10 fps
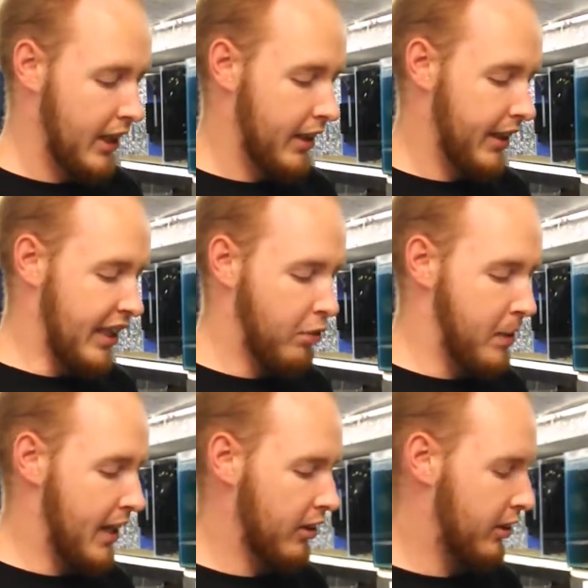These
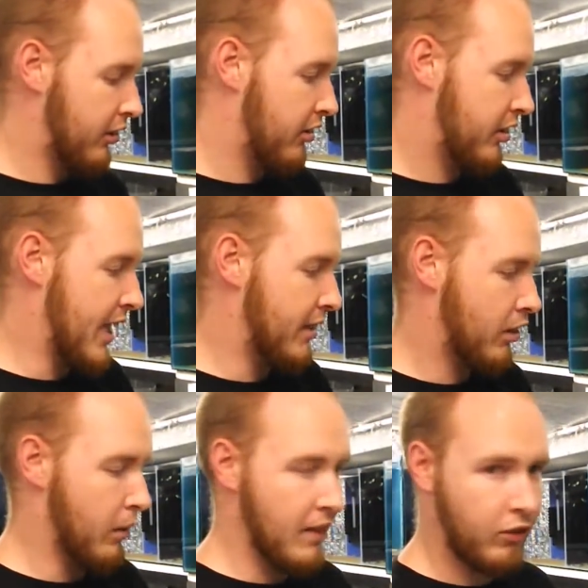pellets tend
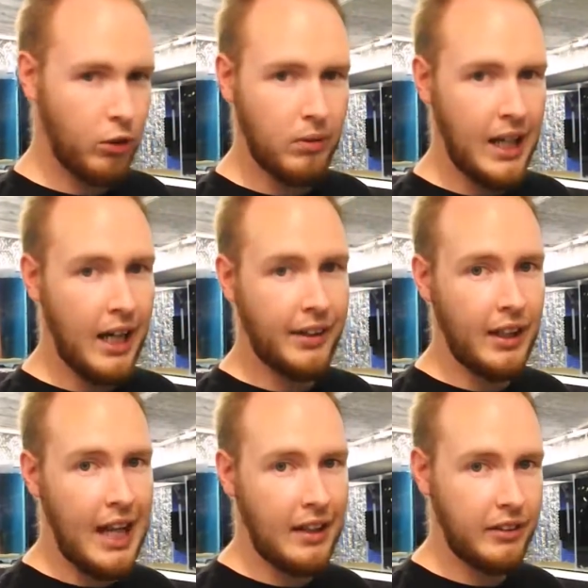to have some kind of
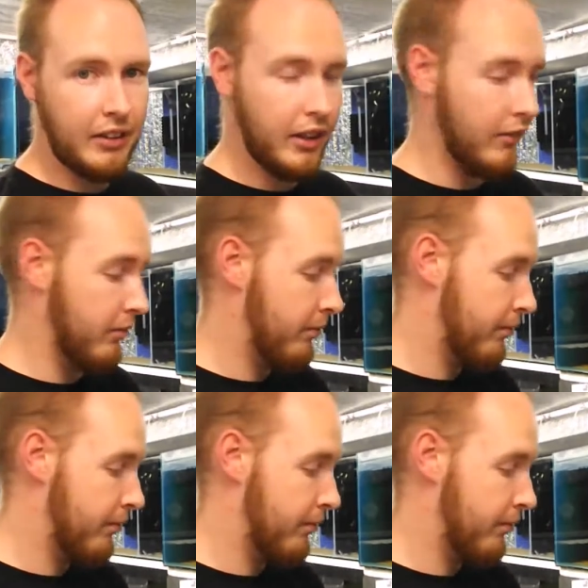laxative